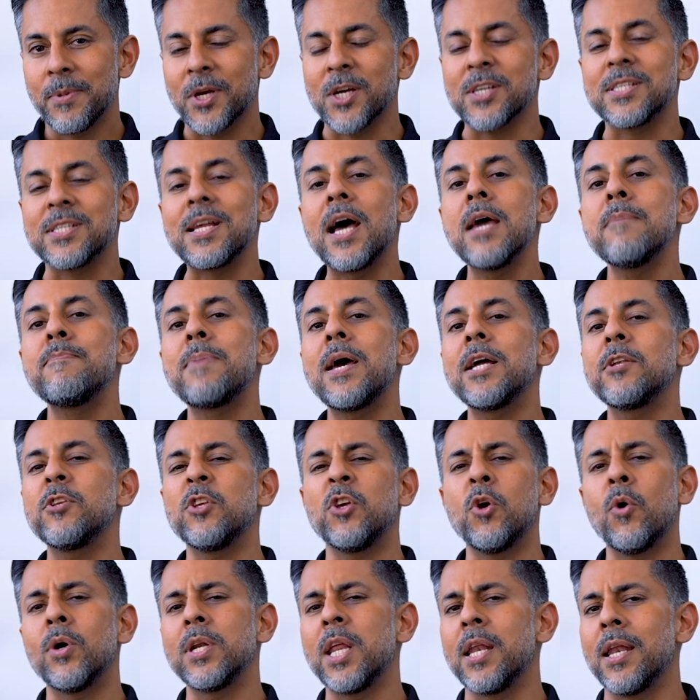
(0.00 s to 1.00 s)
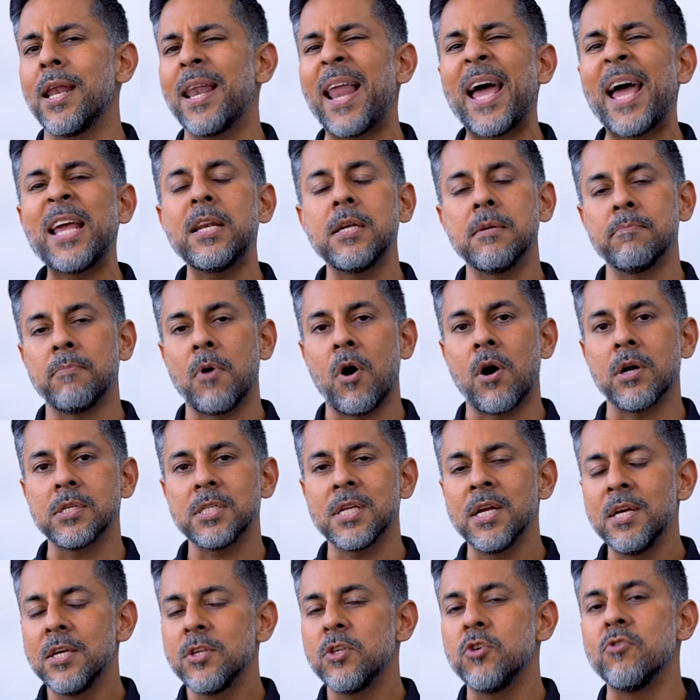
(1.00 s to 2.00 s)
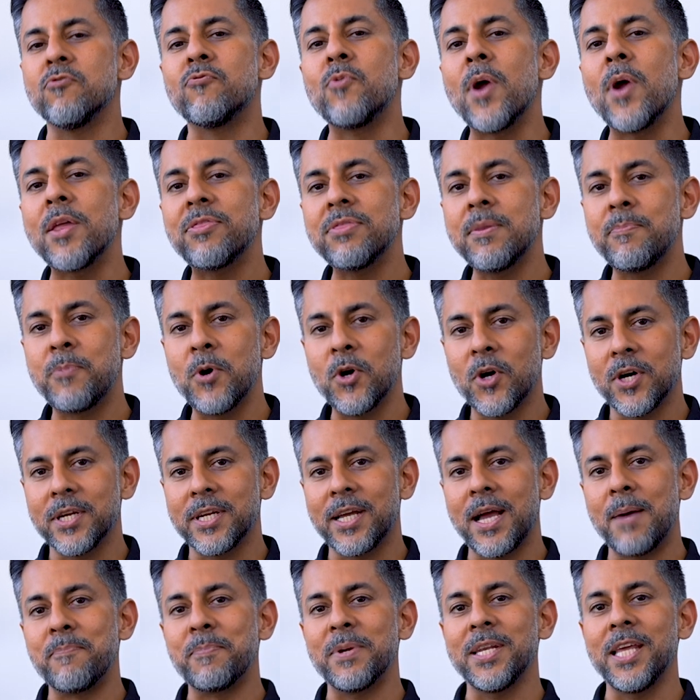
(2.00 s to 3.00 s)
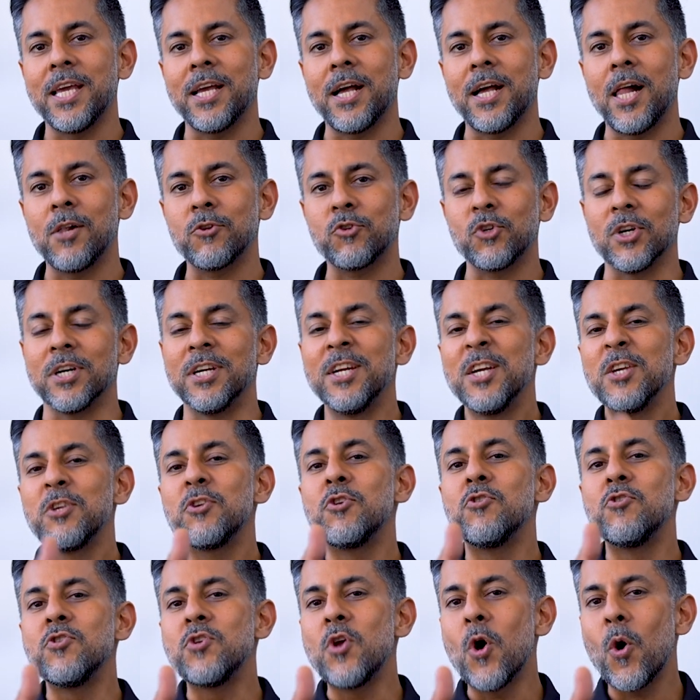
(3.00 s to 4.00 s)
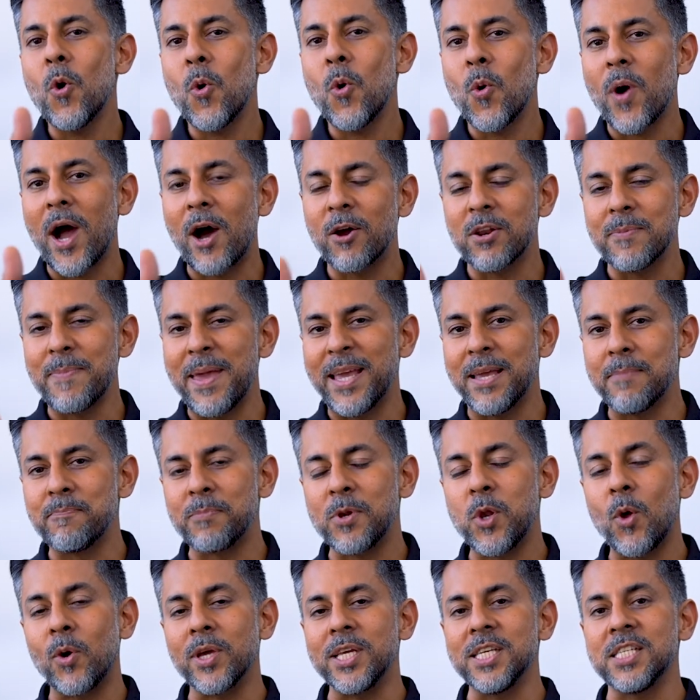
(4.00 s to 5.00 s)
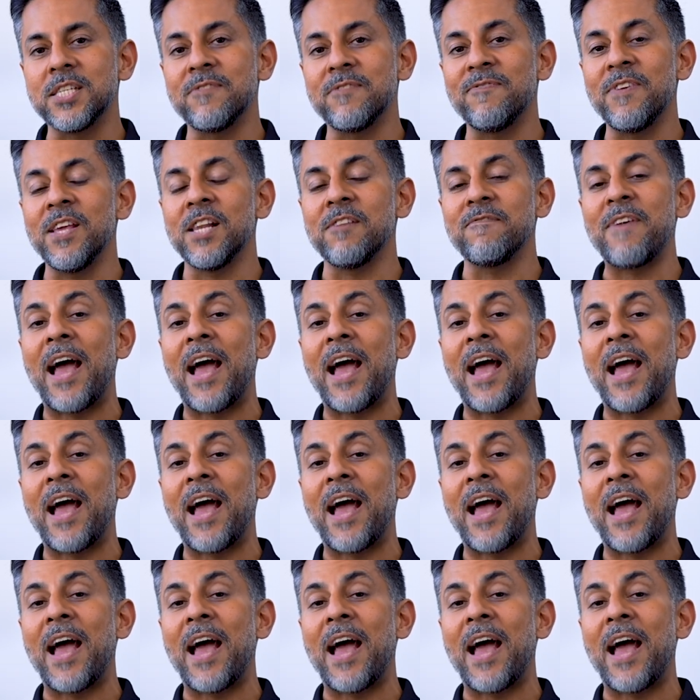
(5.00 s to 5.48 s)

because I bet you're an enlightened boss. You've read the book on company culture. You know how to make employees feel